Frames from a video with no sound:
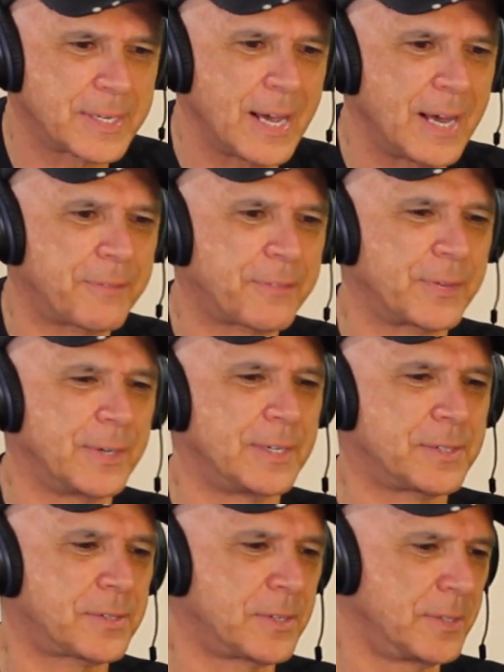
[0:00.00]
got for
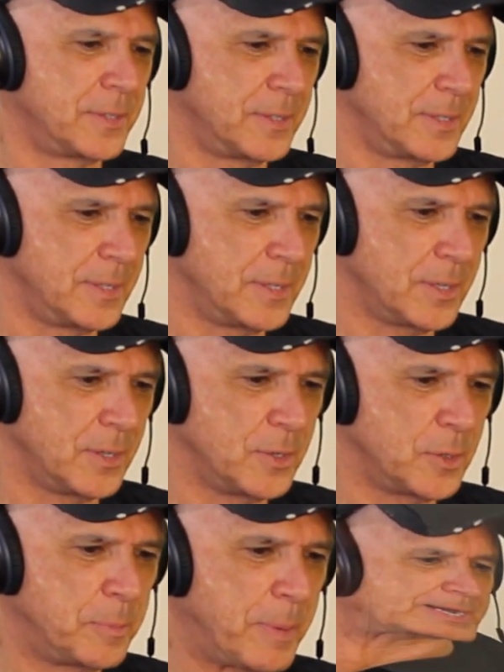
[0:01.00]
us.
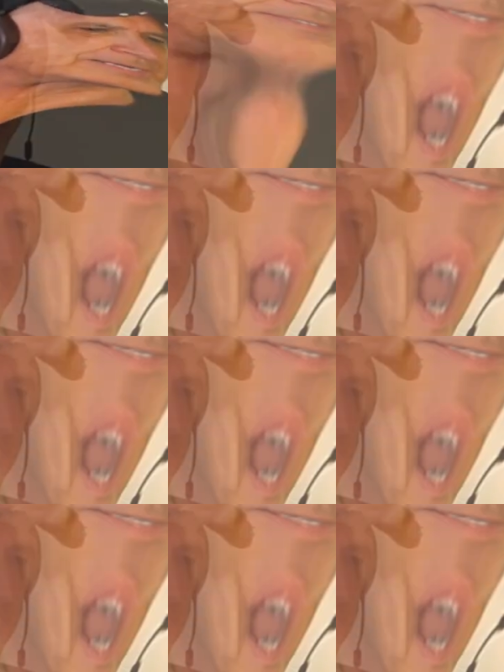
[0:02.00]
Goodbye